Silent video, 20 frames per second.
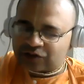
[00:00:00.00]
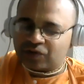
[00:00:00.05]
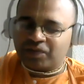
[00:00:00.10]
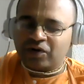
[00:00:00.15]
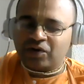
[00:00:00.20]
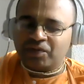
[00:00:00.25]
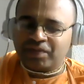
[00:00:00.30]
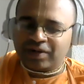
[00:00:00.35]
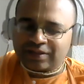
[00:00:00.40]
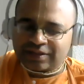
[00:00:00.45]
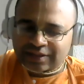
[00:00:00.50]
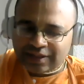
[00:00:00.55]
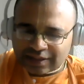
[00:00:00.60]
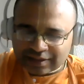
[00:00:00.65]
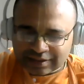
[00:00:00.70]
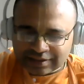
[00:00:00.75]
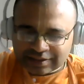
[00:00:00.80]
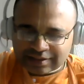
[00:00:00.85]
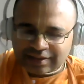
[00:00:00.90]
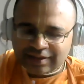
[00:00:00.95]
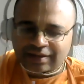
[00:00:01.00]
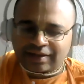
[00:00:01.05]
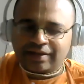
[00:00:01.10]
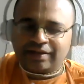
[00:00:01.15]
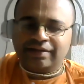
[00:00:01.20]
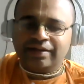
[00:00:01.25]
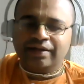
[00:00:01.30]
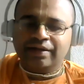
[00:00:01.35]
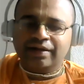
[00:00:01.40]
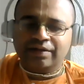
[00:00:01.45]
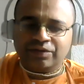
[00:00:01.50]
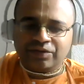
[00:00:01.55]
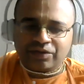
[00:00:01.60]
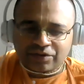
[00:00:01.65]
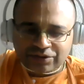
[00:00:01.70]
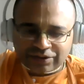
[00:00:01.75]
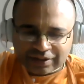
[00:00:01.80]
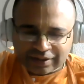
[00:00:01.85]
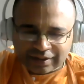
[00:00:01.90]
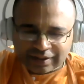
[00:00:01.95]
So Prabhupada says the
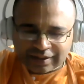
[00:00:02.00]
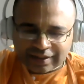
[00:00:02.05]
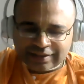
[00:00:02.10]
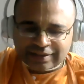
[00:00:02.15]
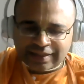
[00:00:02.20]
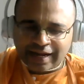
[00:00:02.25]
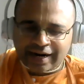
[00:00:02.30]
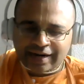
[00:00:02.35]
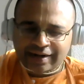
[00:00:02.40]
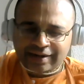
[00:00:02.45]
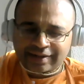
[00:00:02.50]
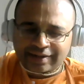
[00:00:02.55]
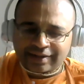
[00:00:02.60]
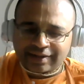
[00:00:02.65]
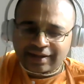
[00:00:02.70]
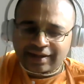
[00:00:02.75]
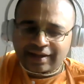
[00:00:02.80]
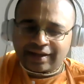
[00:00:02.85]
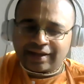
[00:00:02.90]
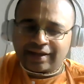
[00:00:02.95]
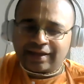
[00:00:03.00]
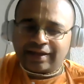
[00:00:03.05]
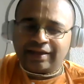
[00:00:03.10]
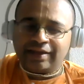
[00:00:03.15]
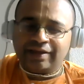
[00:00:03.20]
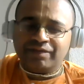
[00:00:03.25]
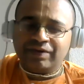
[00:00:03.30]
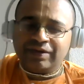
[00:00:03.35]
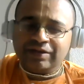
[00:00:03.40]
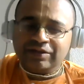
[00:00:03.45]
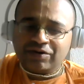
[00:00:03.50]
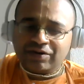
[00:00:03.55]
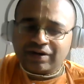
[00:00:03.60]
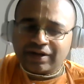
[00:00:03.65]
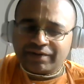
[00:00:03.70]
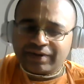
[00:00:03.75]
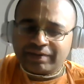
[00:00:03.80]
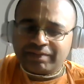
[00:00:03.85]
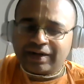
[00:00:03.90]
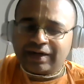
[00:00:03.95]
conclusion is that even though
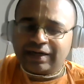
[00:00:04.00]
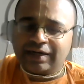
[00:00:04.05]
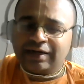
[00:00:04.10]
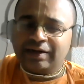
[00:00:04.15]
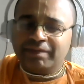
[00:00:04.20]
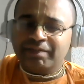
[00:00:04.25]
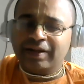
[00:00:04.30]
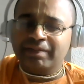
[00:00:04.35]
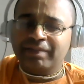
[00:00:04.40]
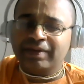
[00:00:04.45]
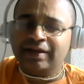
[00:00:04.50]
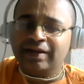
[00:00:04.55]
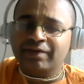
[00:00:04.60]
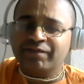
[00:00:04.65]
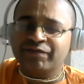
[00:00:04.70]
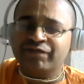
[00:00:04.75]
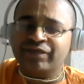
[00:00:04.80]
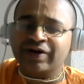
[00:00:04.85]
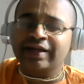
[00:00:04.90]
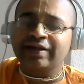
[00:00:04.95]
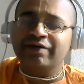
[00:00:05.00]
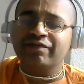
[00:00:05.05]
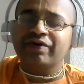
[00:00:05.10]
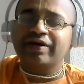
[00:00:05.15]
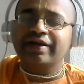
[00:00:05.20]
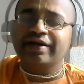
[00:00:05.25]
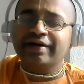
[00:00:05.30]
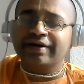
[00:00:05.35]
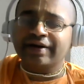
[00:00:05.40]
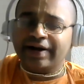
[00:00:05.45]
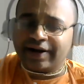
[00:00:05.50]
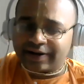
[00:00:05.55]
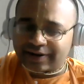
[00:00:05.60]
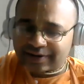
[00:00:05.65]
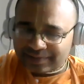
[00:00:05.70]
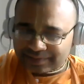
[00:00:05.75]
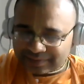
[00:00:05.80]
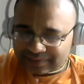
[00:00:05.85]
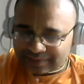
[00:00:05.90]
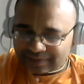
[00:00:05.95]
living entity may become very, very
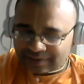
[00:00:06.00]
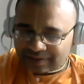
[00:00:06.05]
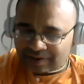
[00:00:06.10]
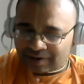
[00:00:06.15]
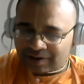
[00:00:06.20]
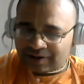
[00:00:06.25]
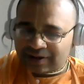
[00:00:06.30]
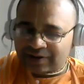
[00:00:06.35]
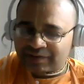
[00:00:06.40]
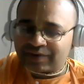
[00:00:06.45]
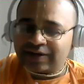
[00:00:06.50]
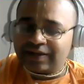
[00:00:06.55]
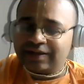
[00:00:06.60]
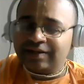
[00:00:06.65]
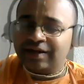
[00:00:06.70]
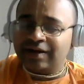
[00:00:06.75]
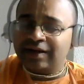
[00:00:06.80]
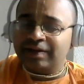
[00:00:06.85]
great, or even in the